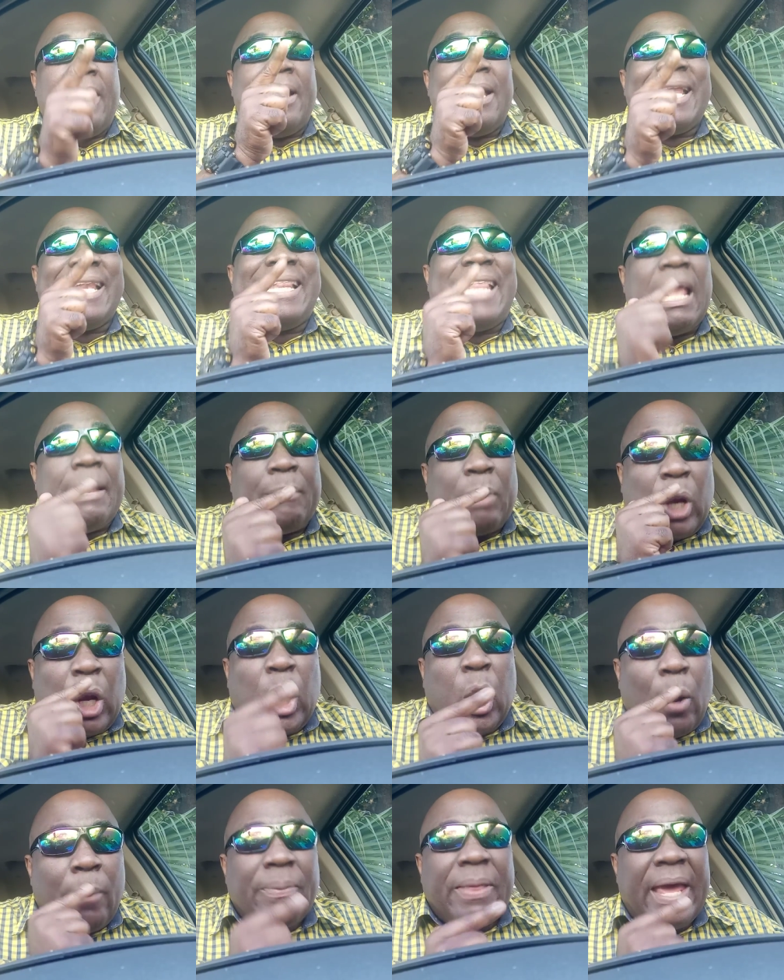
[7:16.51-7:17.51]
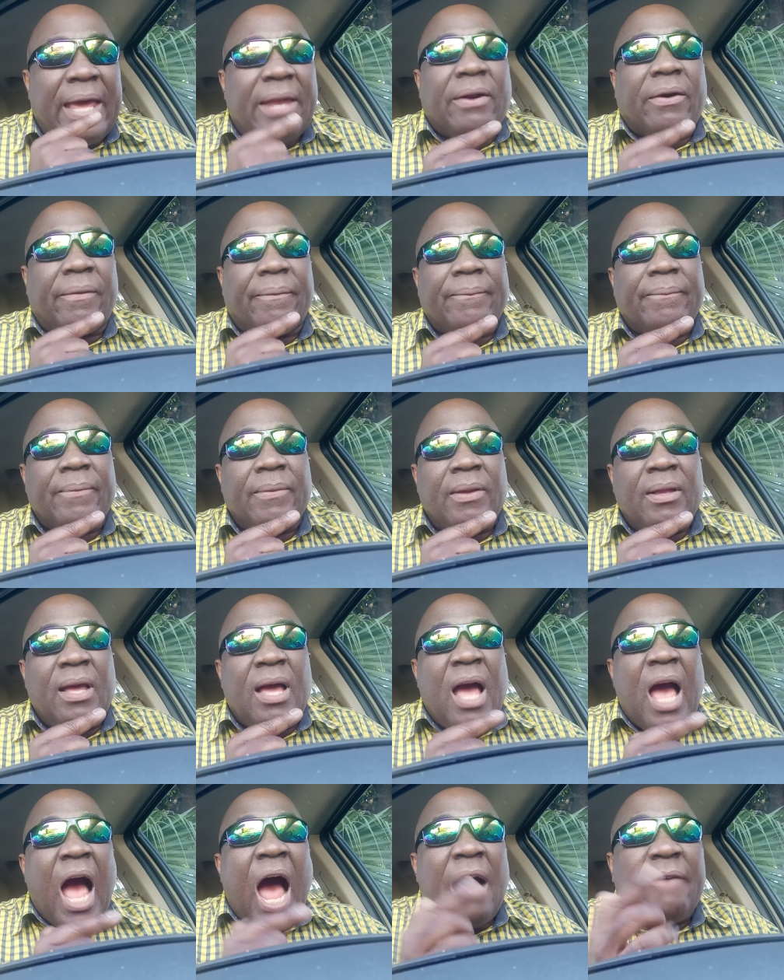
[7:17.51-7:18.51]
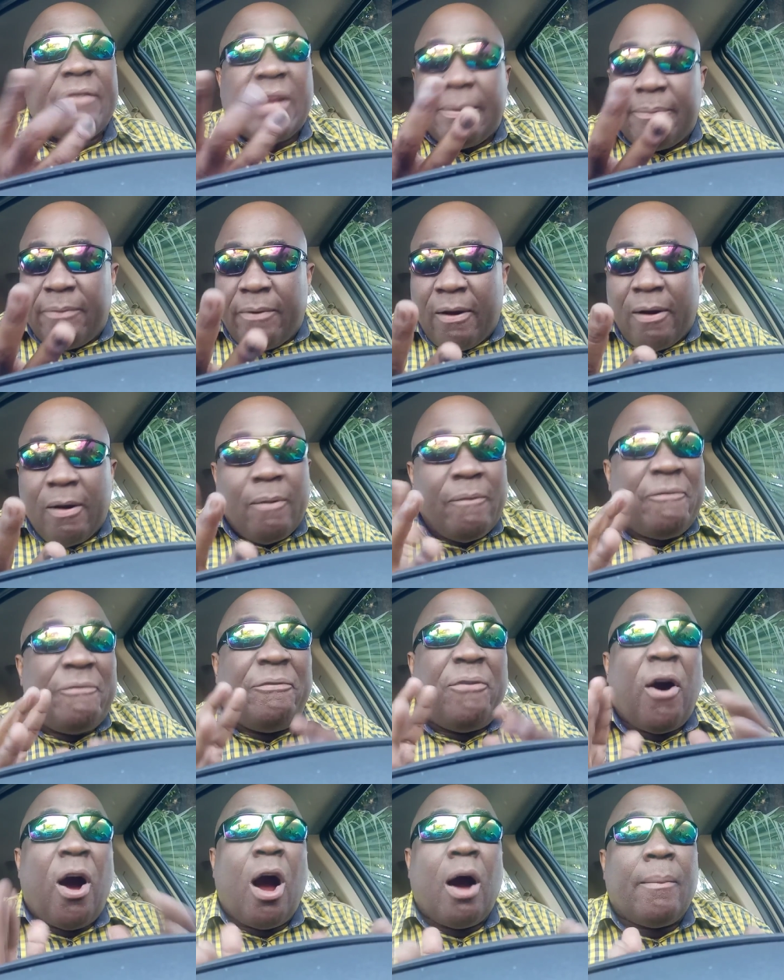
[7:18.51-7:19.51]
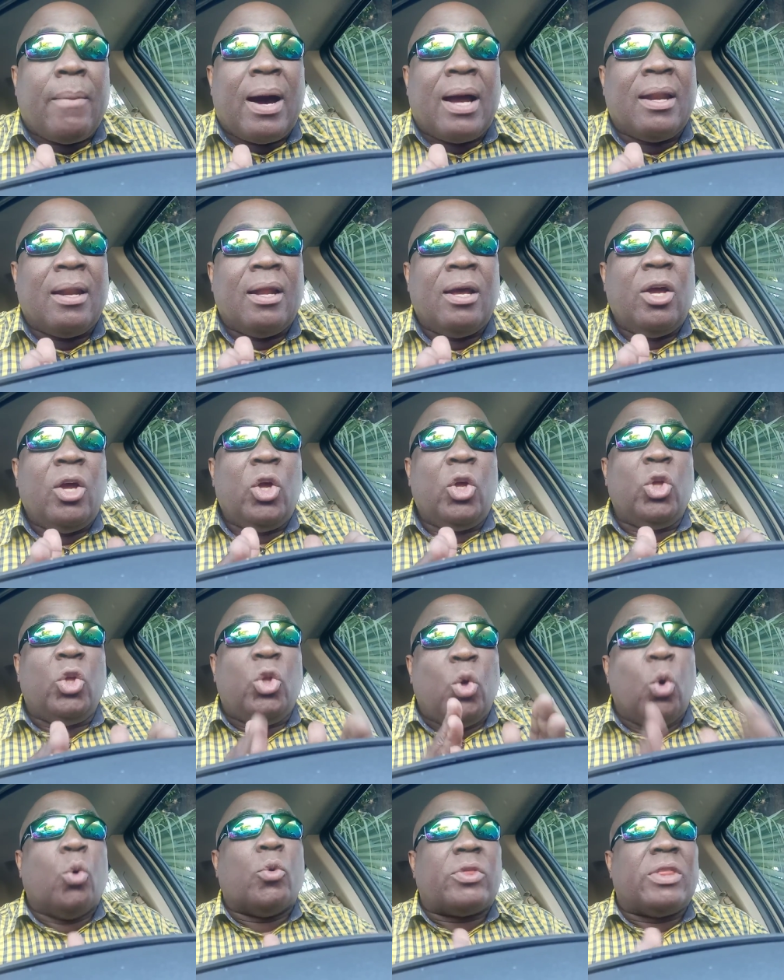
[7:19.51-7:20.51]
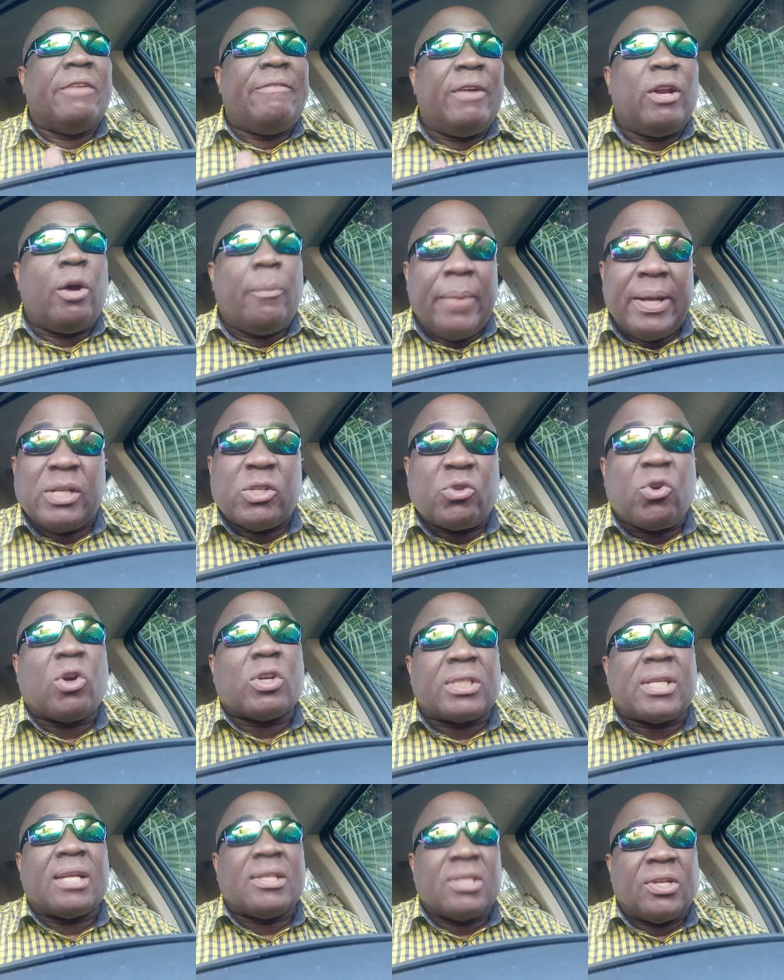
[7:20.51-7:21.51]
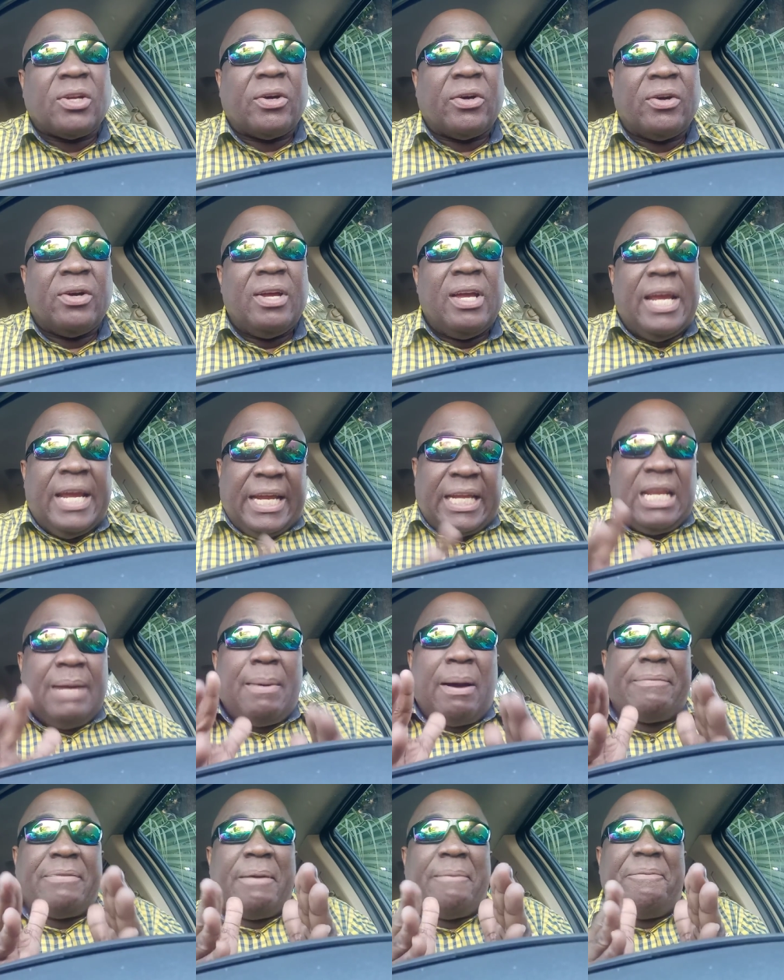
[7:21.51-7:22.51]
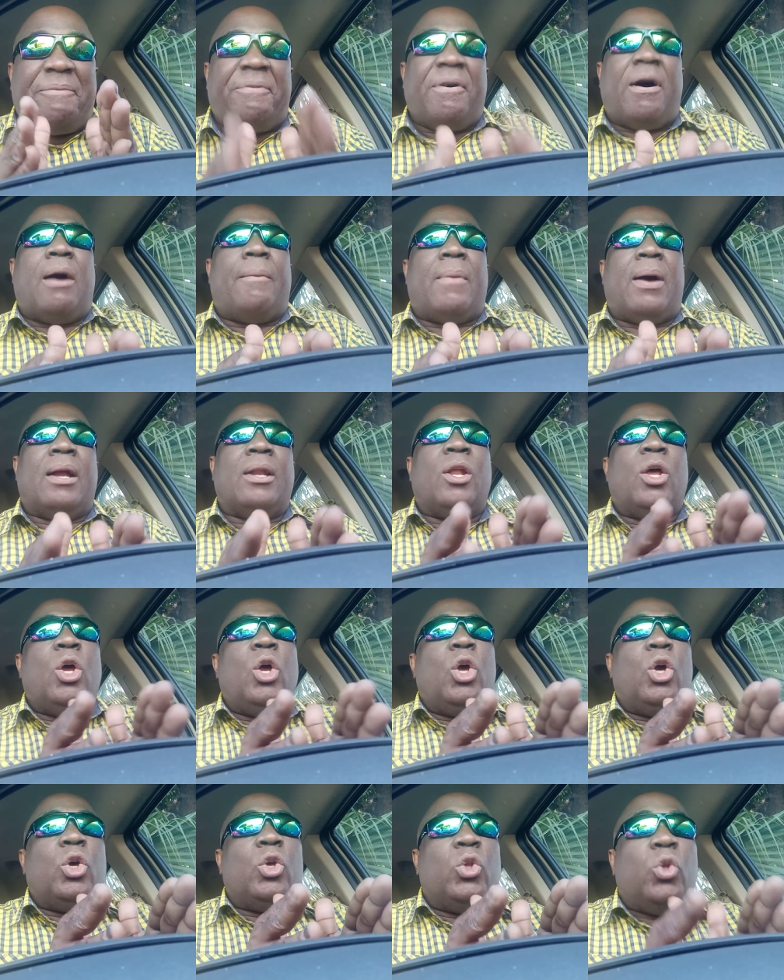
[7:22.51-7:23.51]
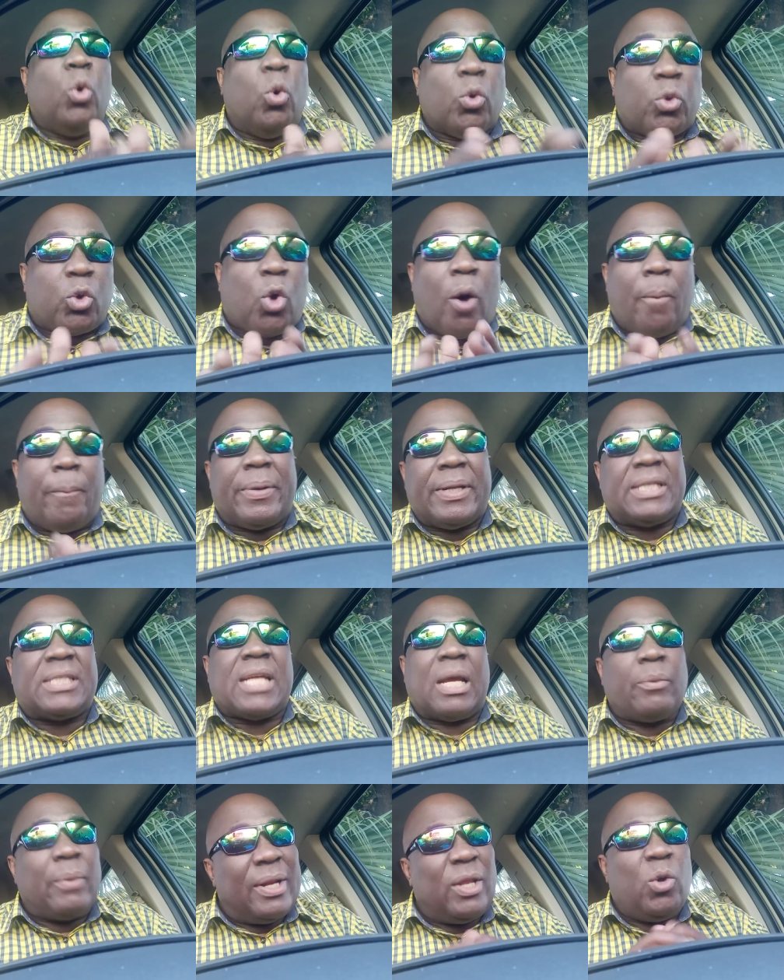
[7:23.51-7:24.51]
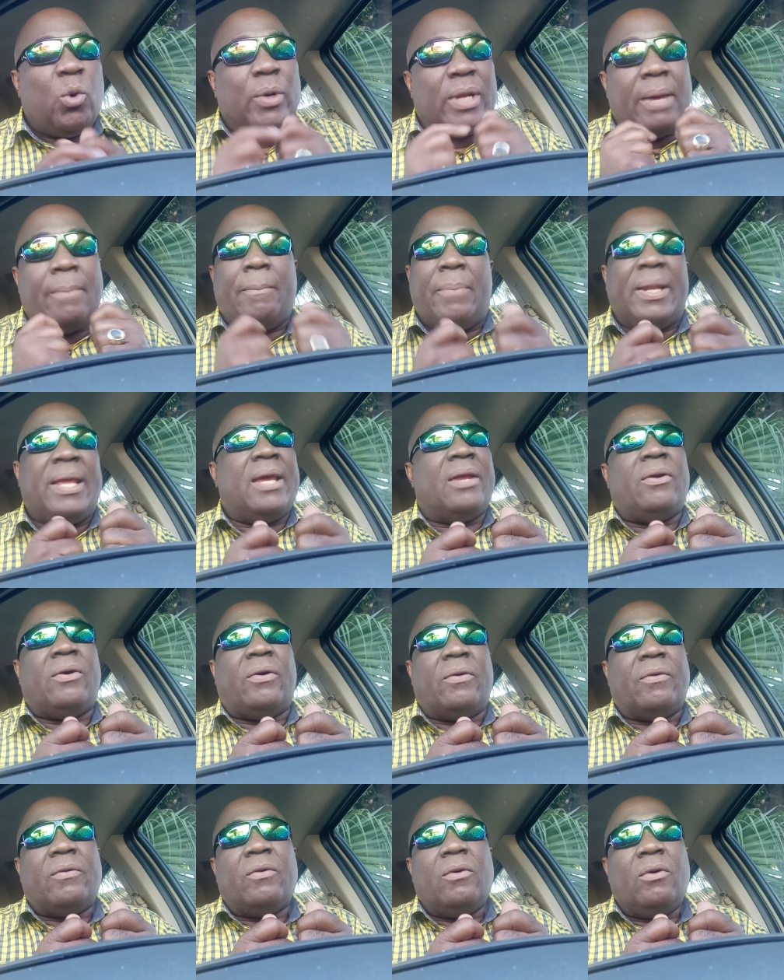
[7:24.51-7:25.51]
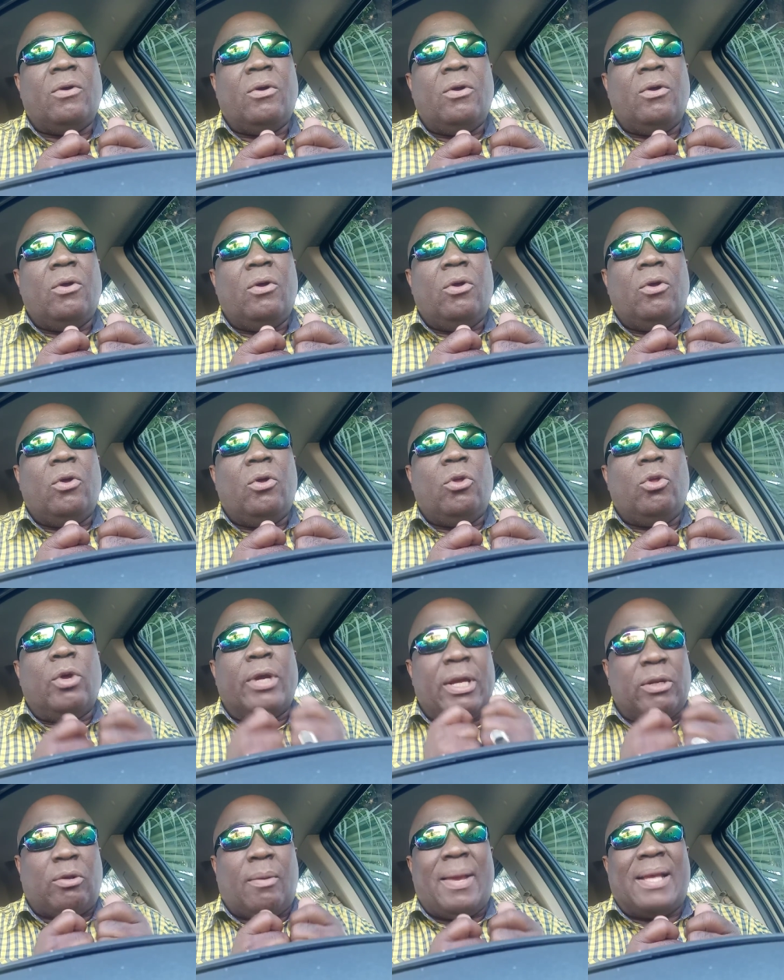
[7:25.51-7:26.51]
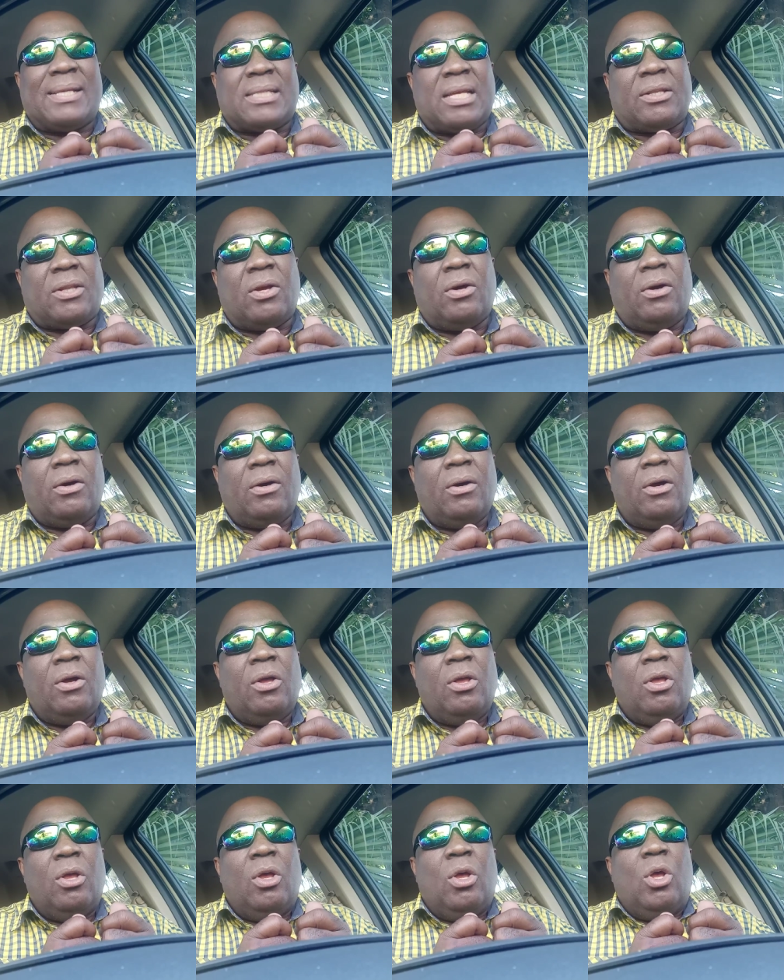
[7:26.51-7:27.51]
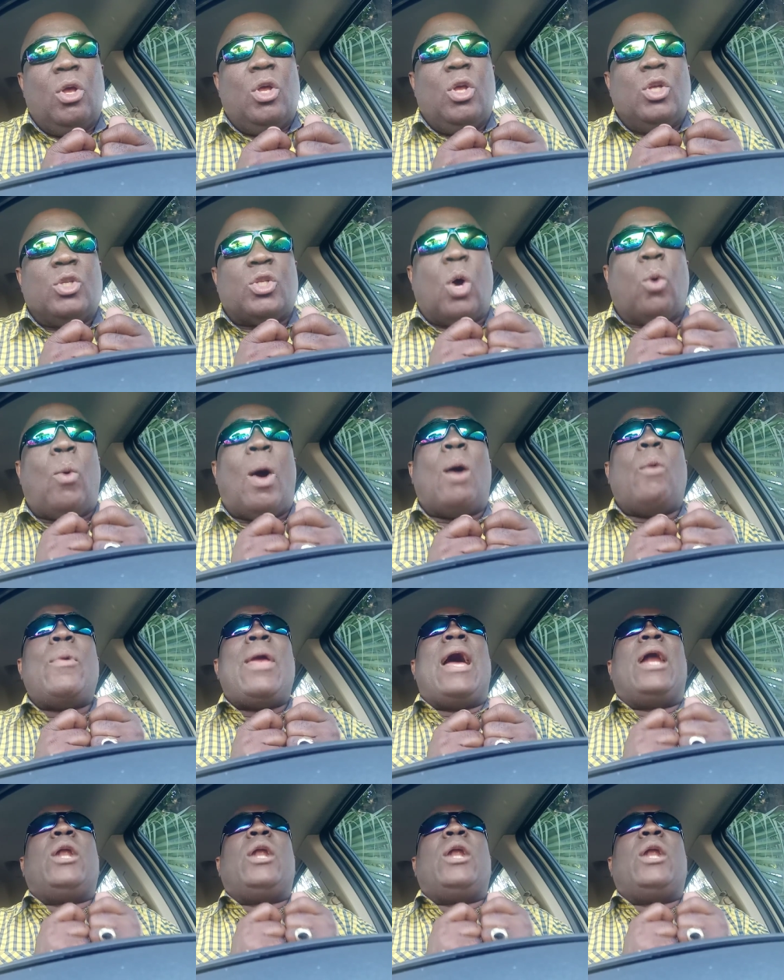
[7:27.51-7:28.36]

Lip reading: them club there, you know, have them formal youth development structures, you know. Them have them formal youth competition where the youth them play, you know. You get what I say to you? So what we are